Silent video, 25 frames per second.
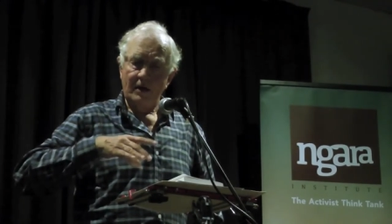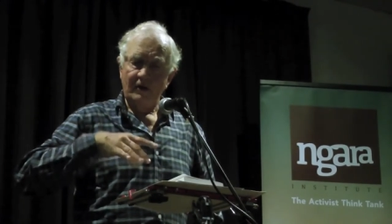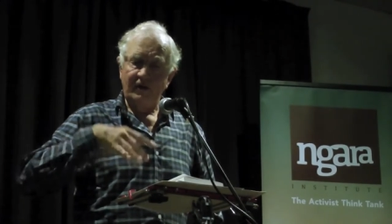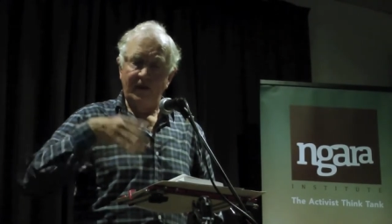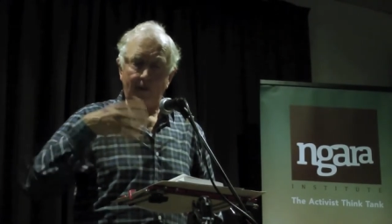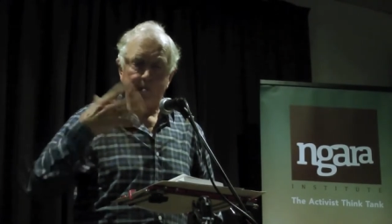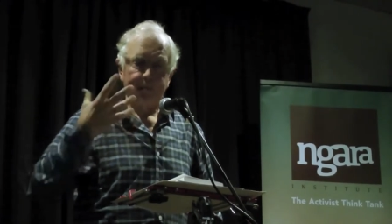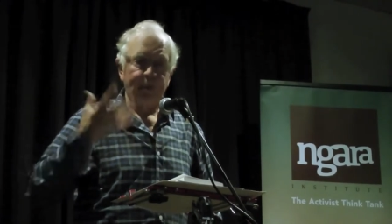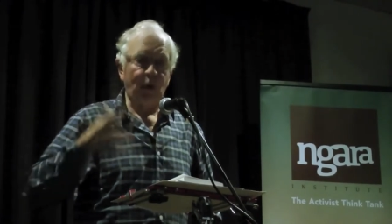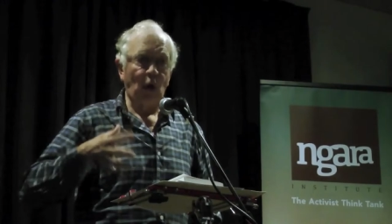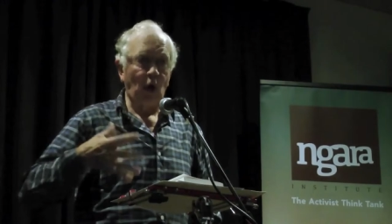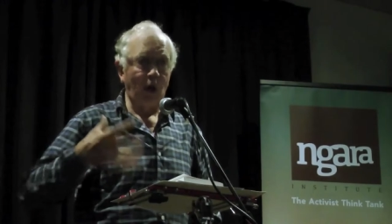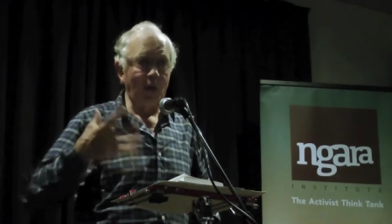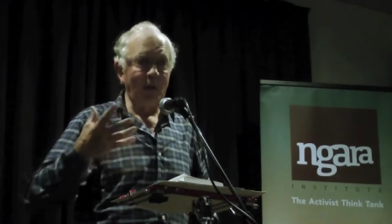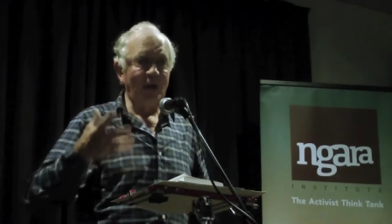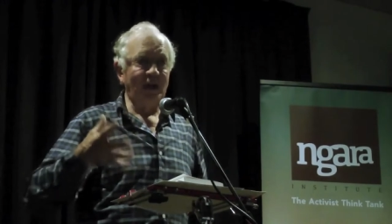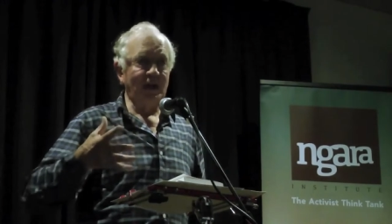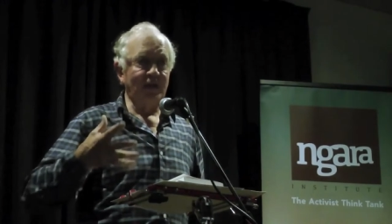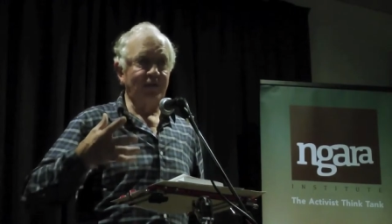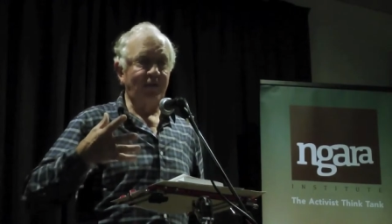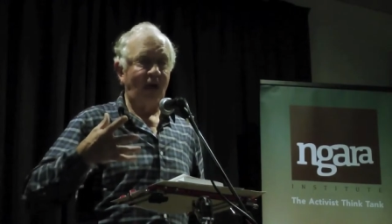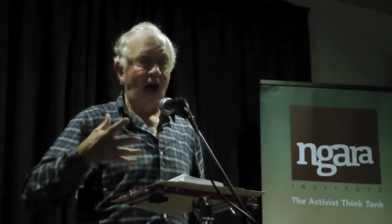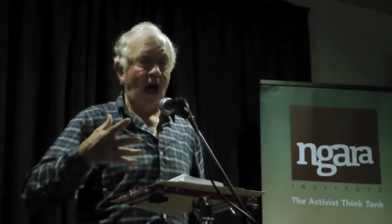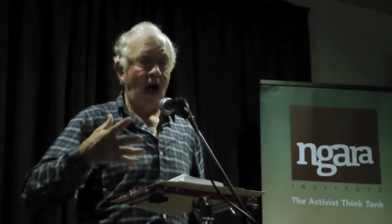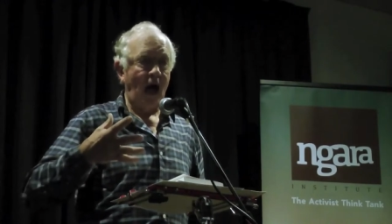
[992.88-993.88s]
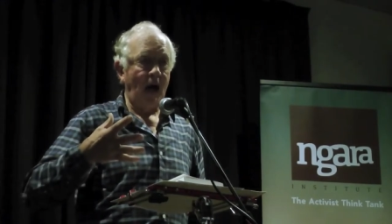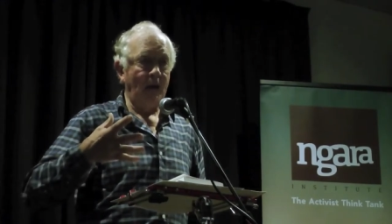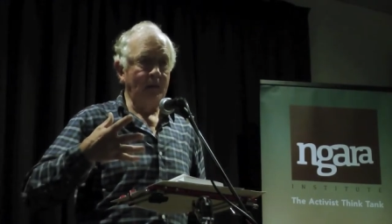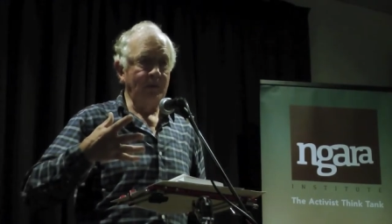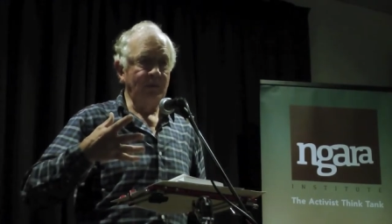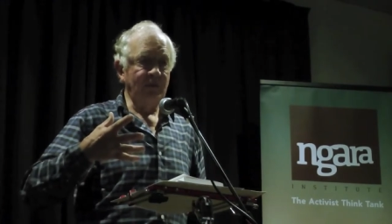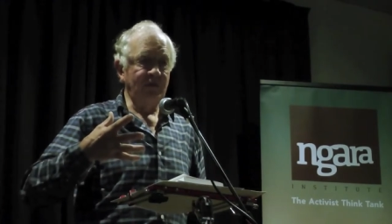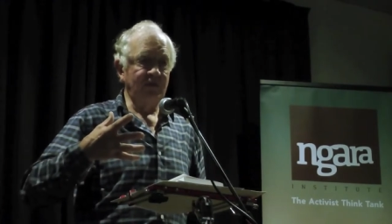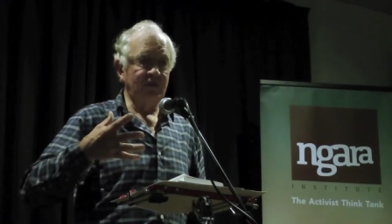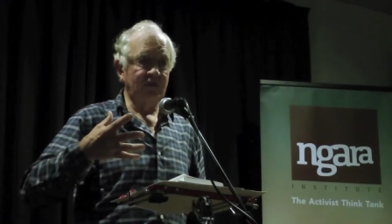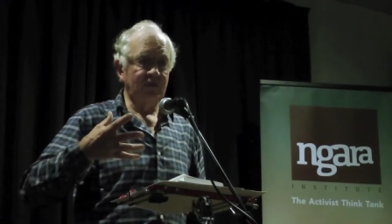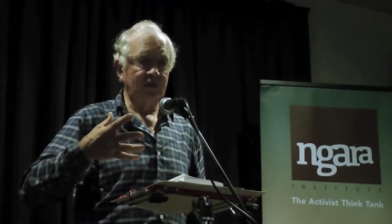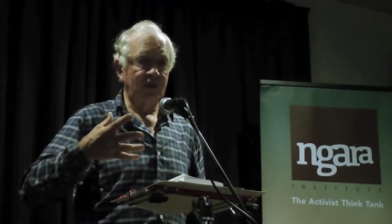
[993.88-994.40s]
deployment of
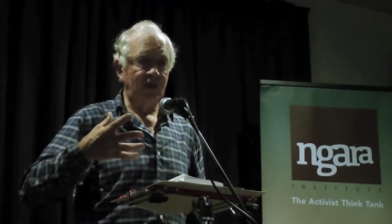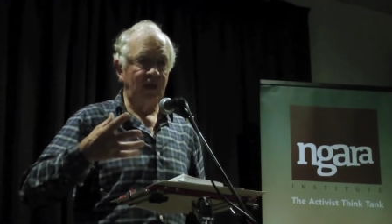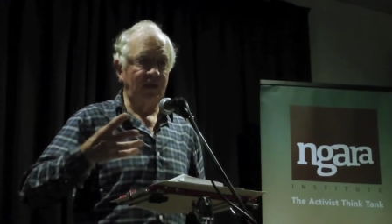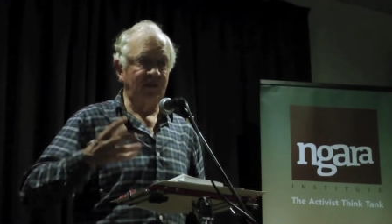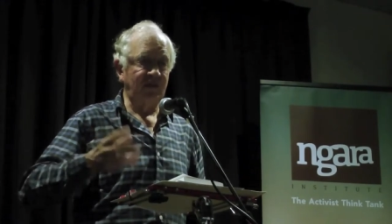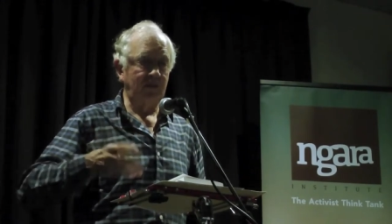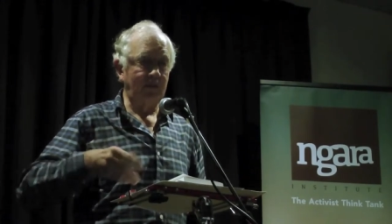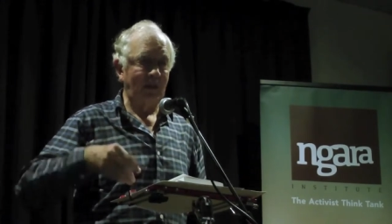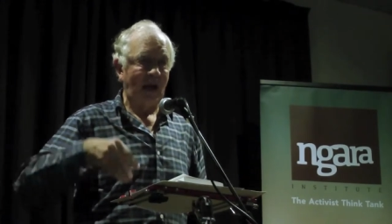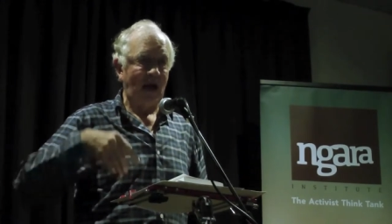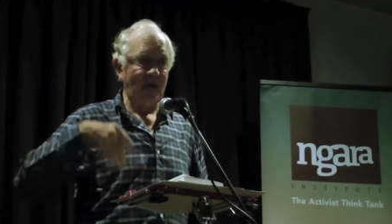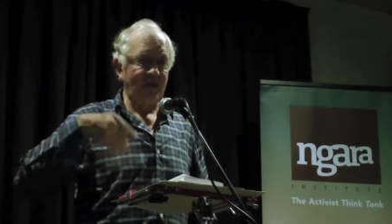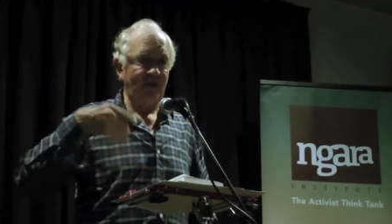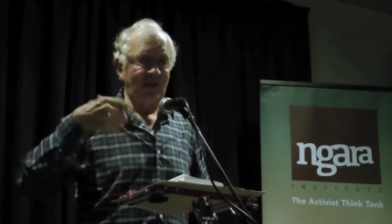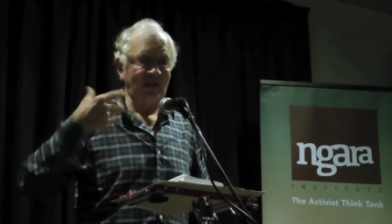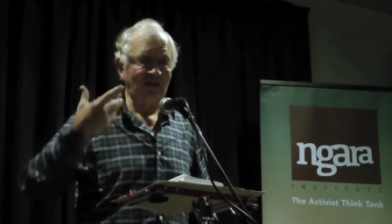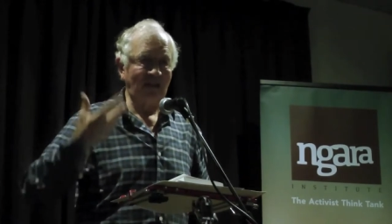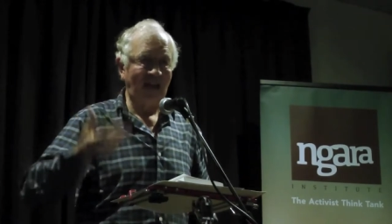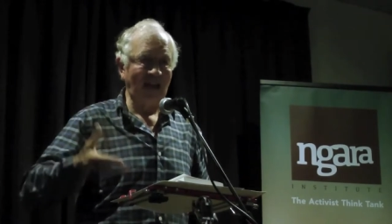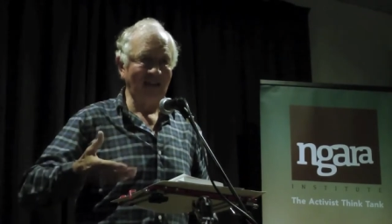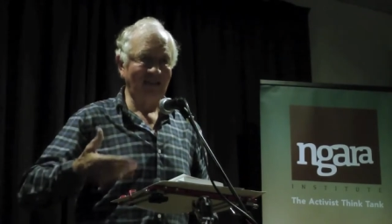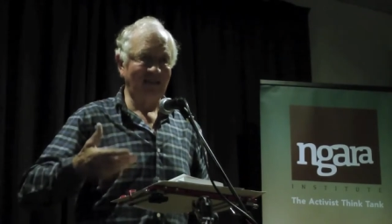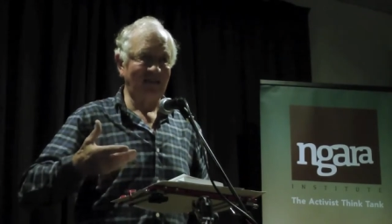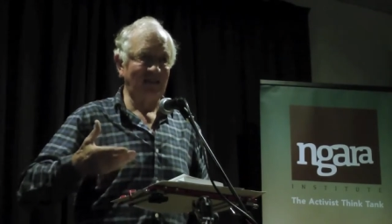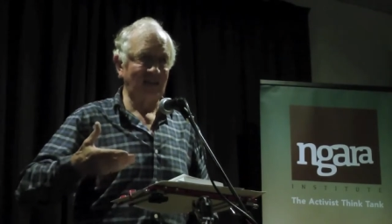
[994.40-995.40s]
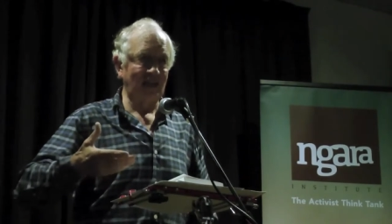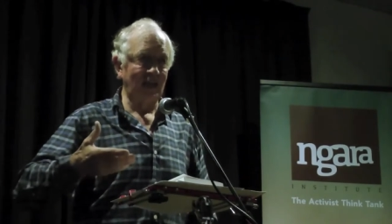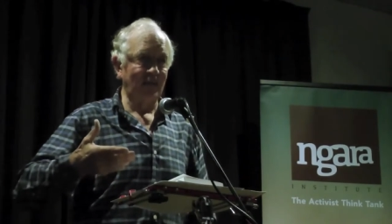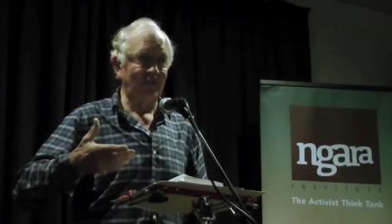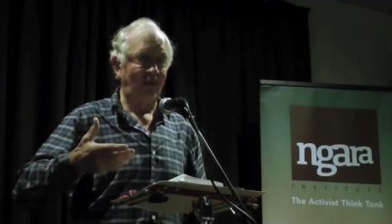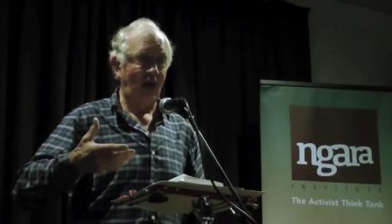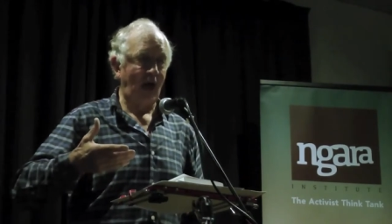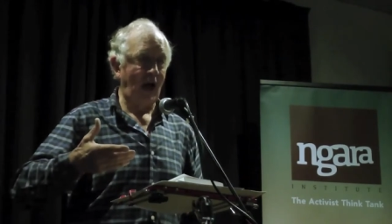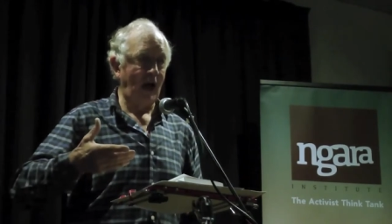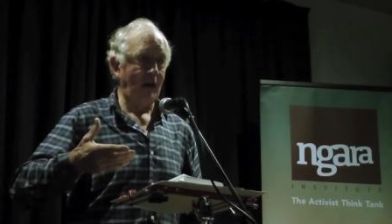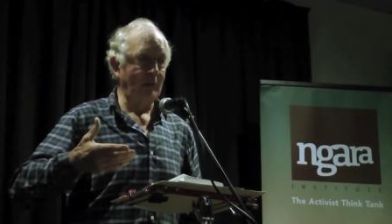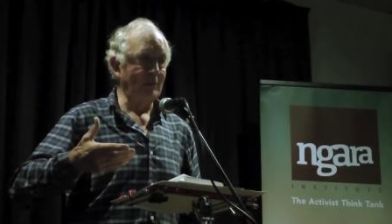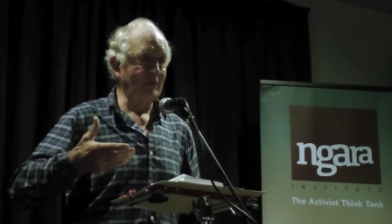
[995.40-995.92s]
arms, it's about the testing of
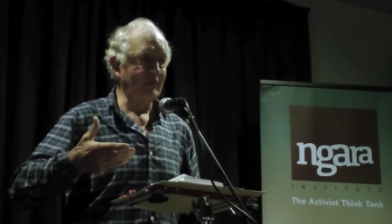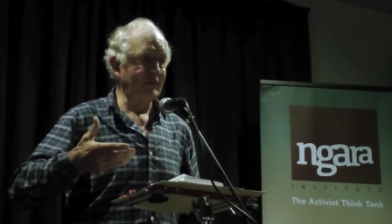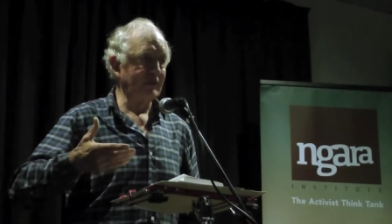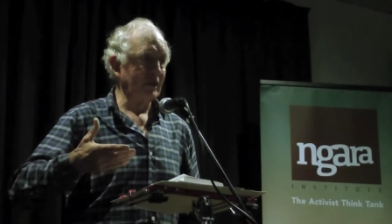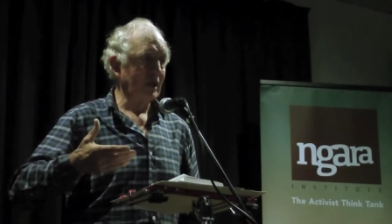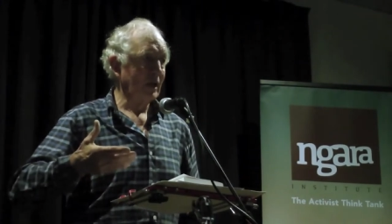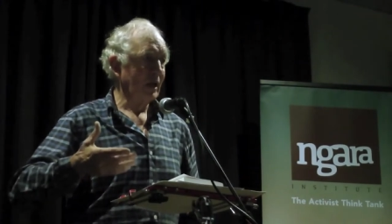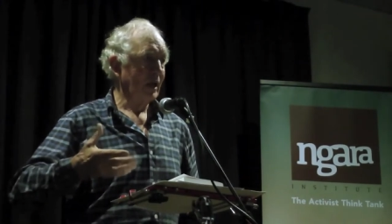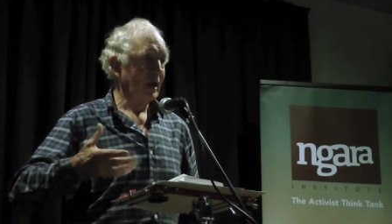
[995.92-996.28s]
arms,